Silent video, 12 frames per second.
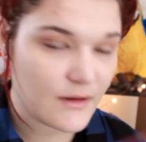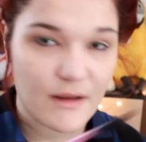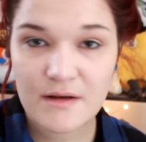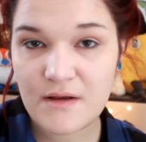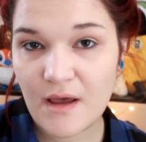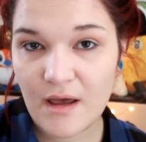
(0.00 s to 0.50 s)

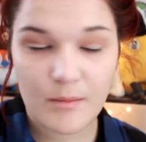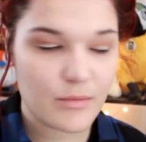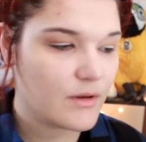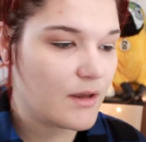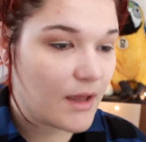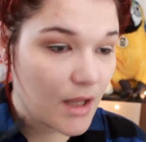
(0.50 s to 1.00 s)
and tap,
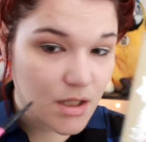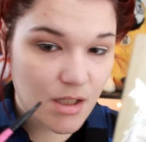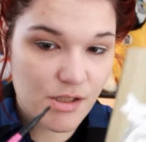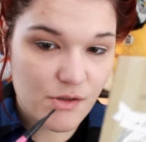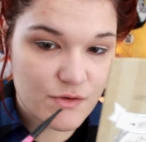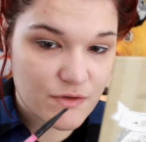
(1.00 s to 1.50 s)
and
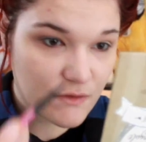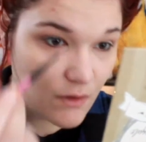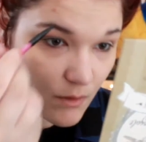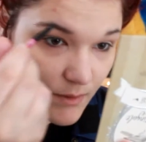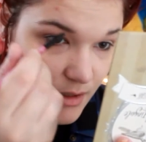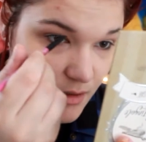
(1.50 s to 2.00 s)
then you just
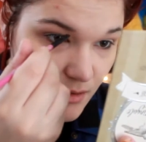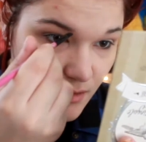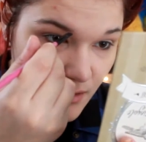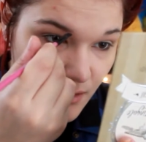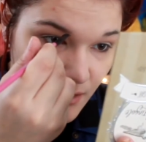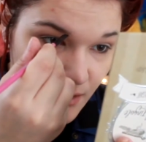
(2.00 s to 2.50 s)
go in
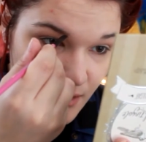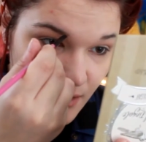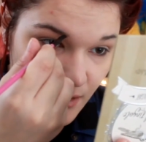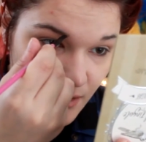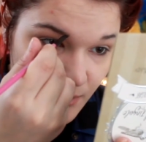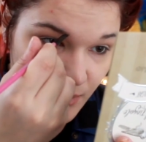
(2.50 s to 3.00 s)

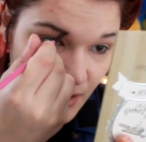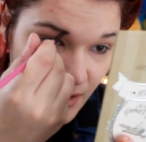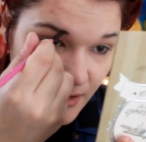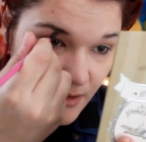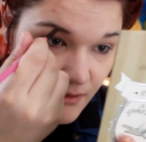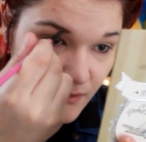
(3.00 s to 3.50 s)
and
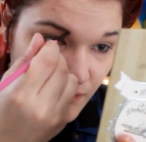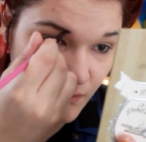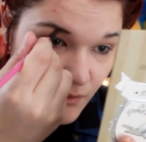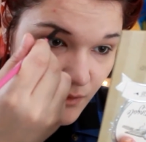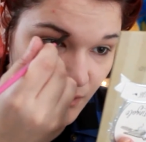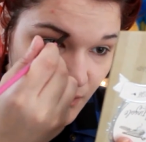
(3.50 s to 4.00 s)
apply it
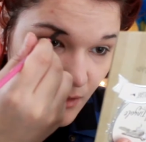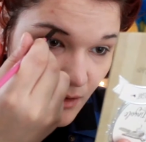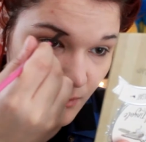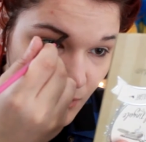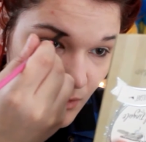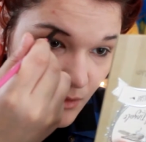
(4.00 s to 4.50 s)
to your
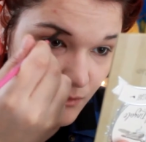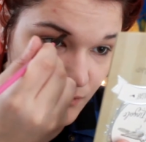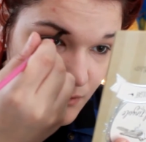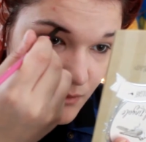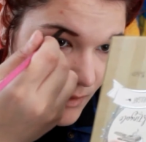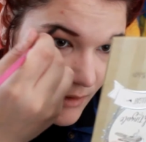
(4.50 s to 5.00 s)

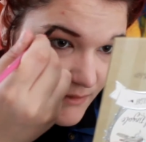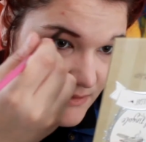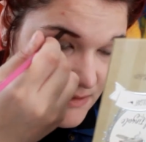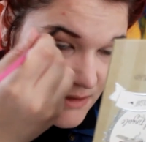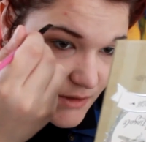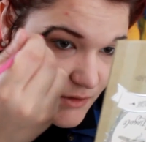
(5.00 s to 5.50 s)
eyebrows. Wow,
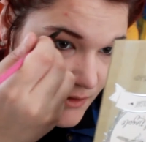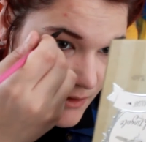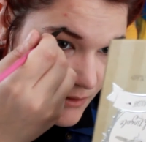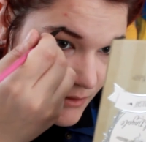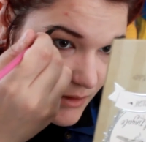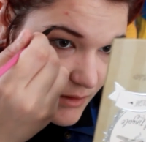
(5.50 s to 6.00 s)
this is
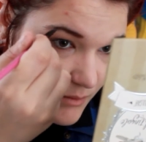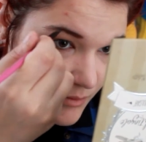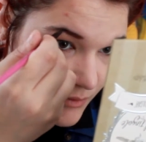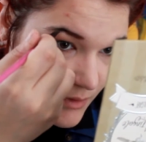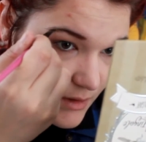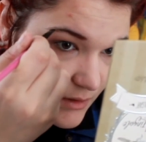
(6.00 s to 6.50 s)
actually looking
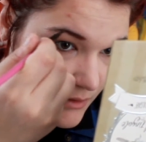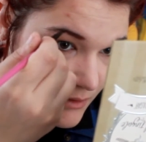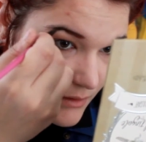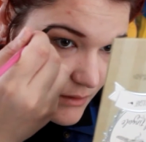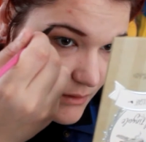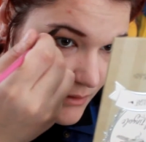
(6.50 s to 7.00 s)
pretty
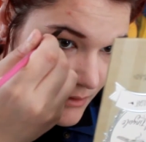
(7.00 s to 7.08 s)
good.